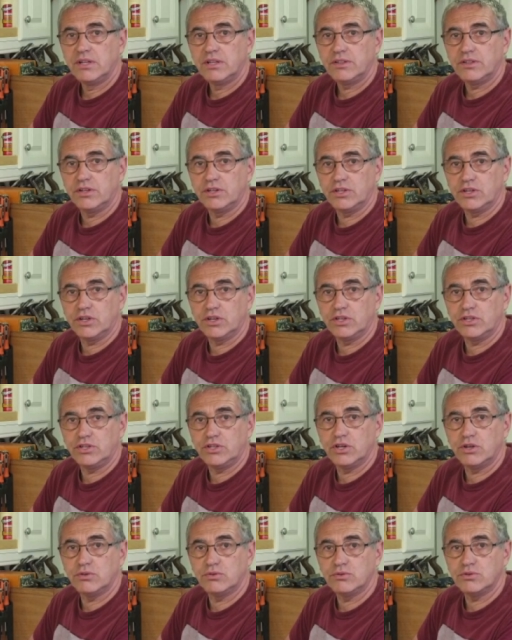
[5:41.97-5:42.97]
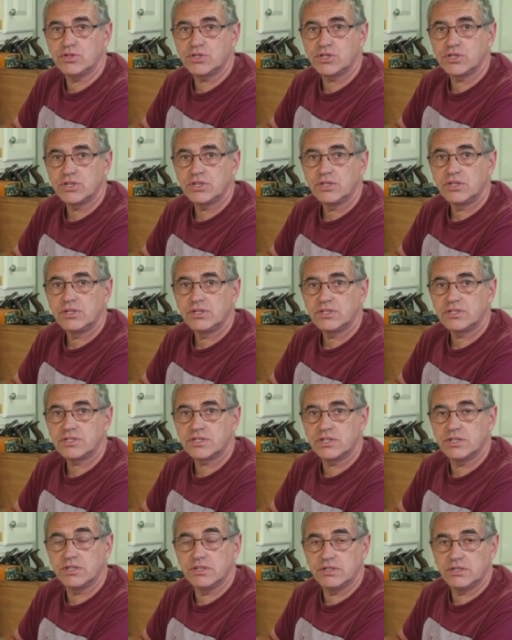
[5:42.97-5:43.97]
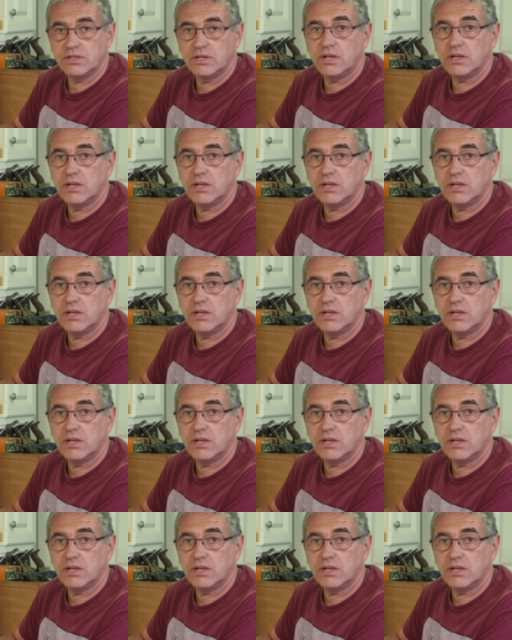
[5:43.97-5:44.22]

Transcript: that you can use to